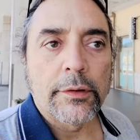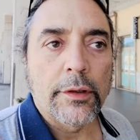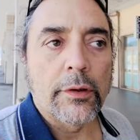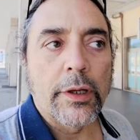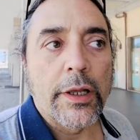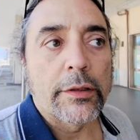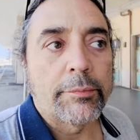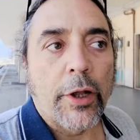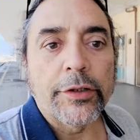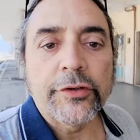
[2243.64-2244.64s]
You know,
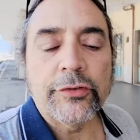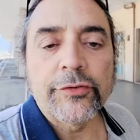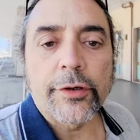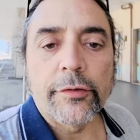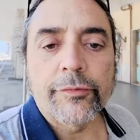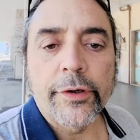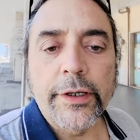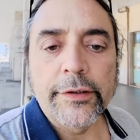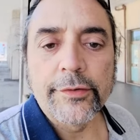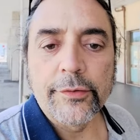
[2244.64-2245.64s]
and politicians are
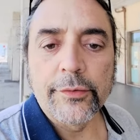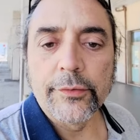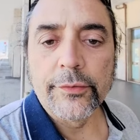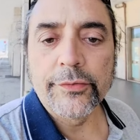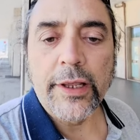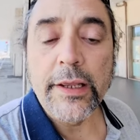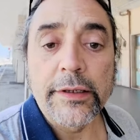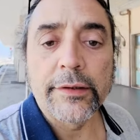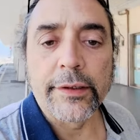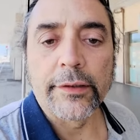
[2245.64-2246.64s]
afraid to say
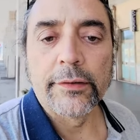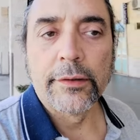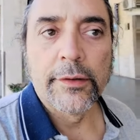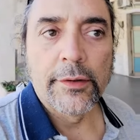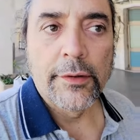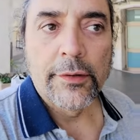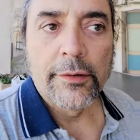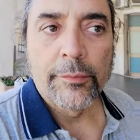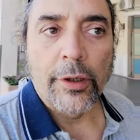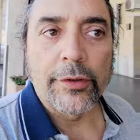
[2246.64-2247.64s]
anything.
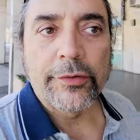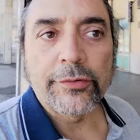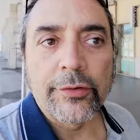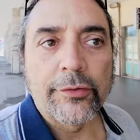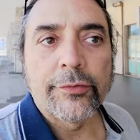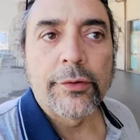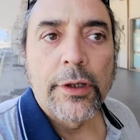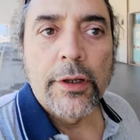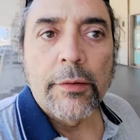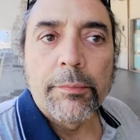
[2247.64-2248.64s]
Politicians,
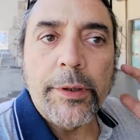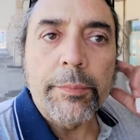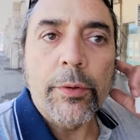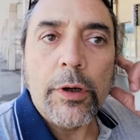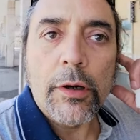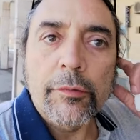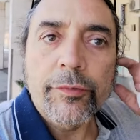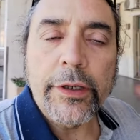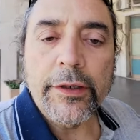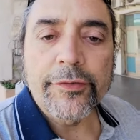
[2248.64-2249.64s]
people are
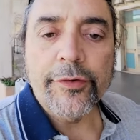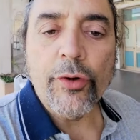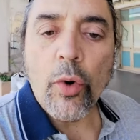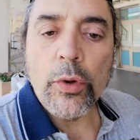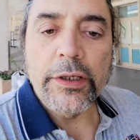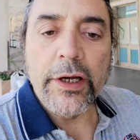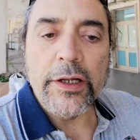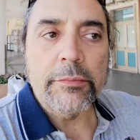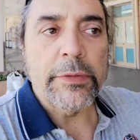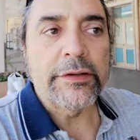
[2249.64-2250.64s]
afraid. It's this whole
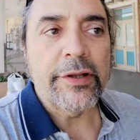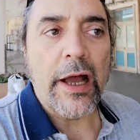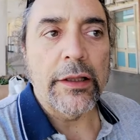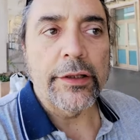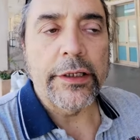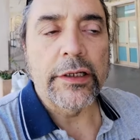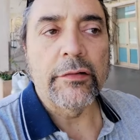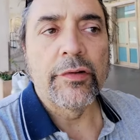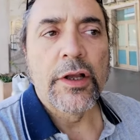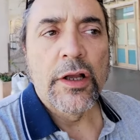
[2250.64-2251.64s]
gun
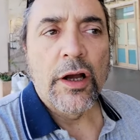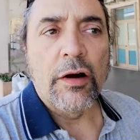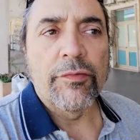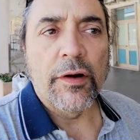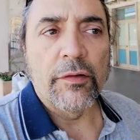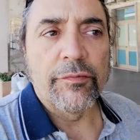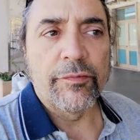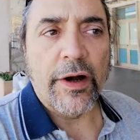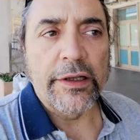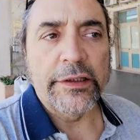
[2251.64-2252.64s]
mentality of, of, of
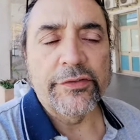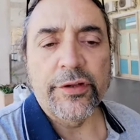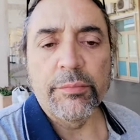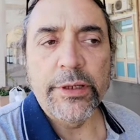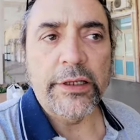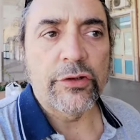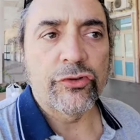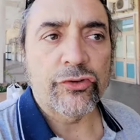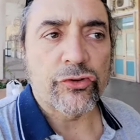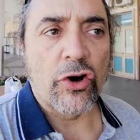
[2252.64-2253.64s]
violence and being
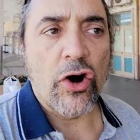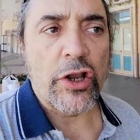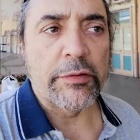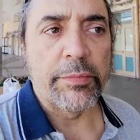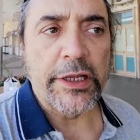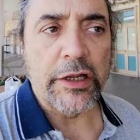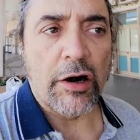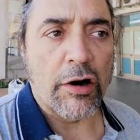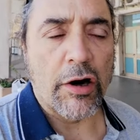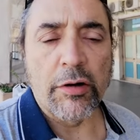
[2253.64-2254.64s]
strong and
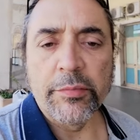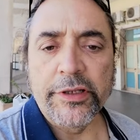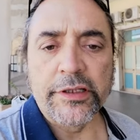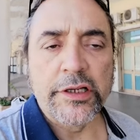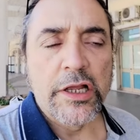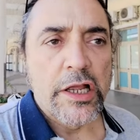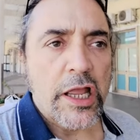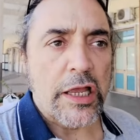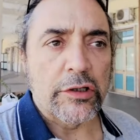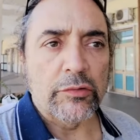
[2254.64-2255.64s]
being armed and
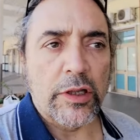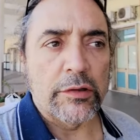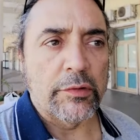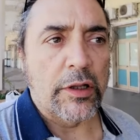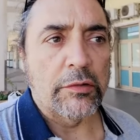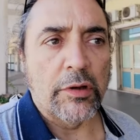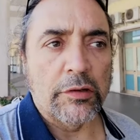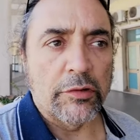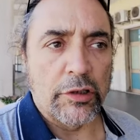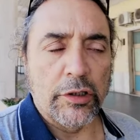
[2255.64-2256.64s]
and and and
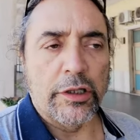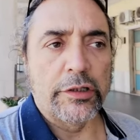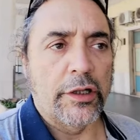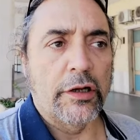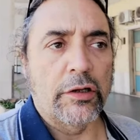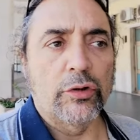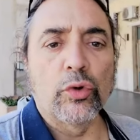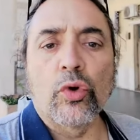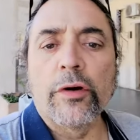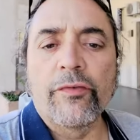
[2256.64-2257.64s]
and, and uh,
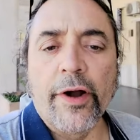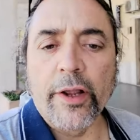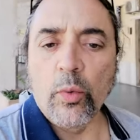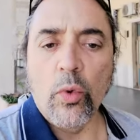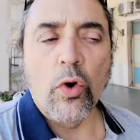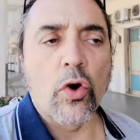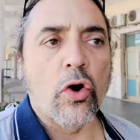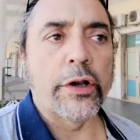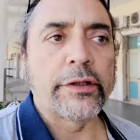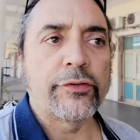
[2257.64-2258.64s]
glorifying
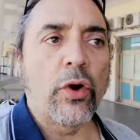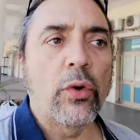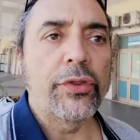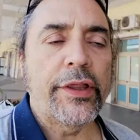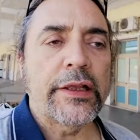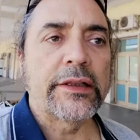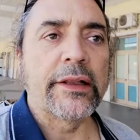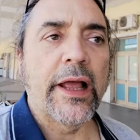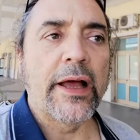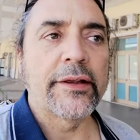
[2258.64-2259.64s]
war and this whole thing
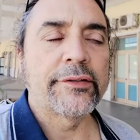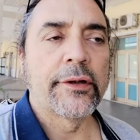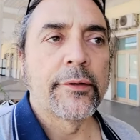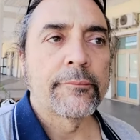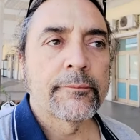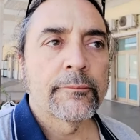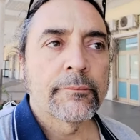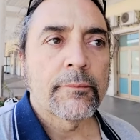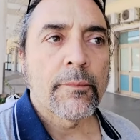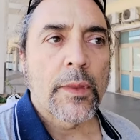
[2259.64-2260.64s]
that has
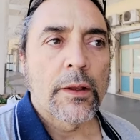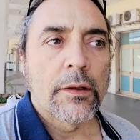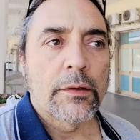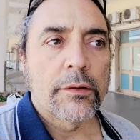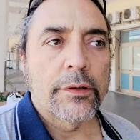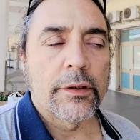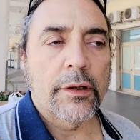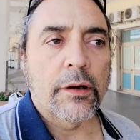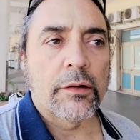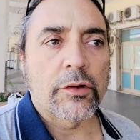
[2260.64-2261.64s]

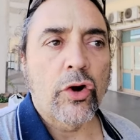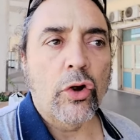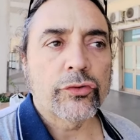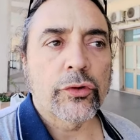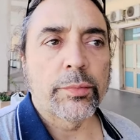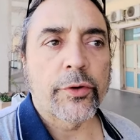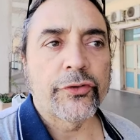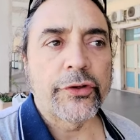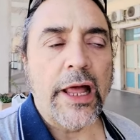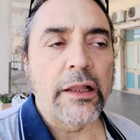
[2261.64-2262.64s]
the our cultural
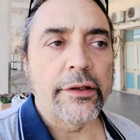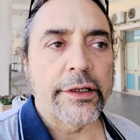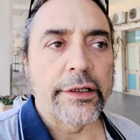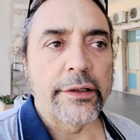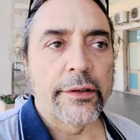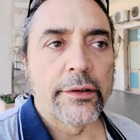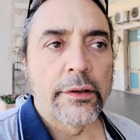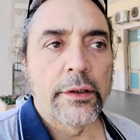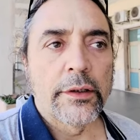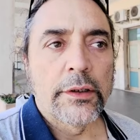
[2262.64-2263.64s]
personality
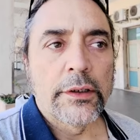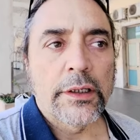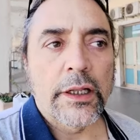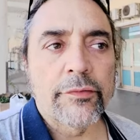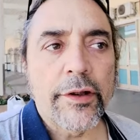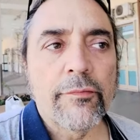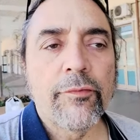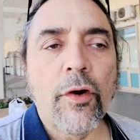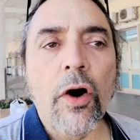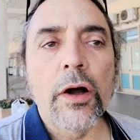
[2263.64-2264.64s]
kind of
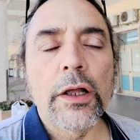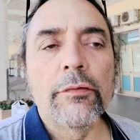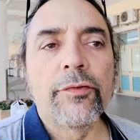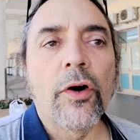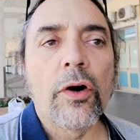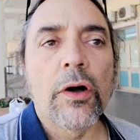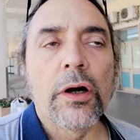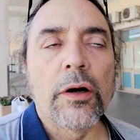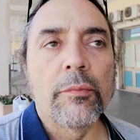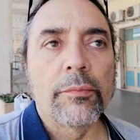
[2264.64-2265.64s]
evolve
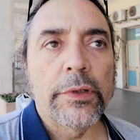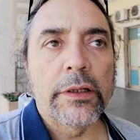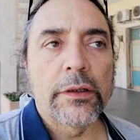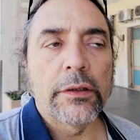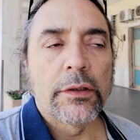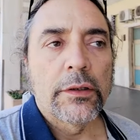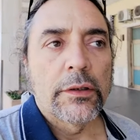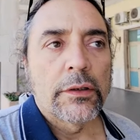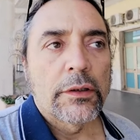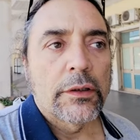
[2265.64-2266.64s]
evol- um,
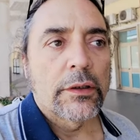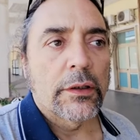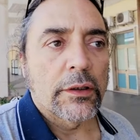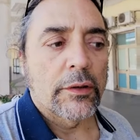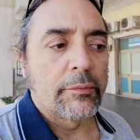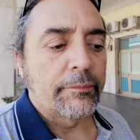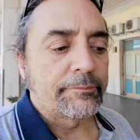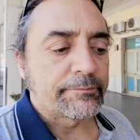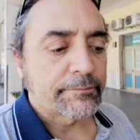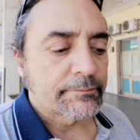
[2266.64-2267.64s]

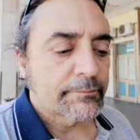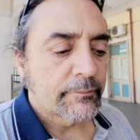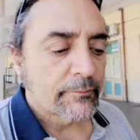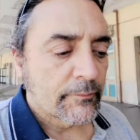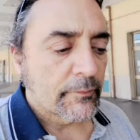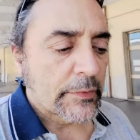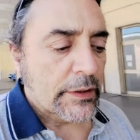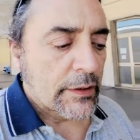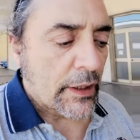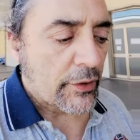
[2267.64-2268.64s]
um,
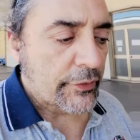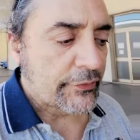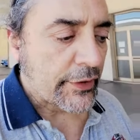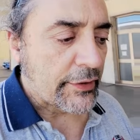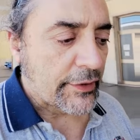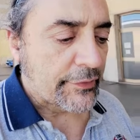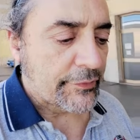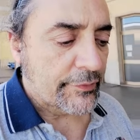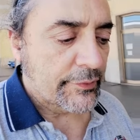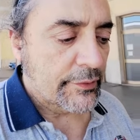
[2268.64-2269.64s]
how do you say
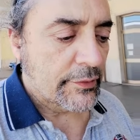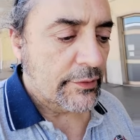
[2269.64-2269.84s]
this?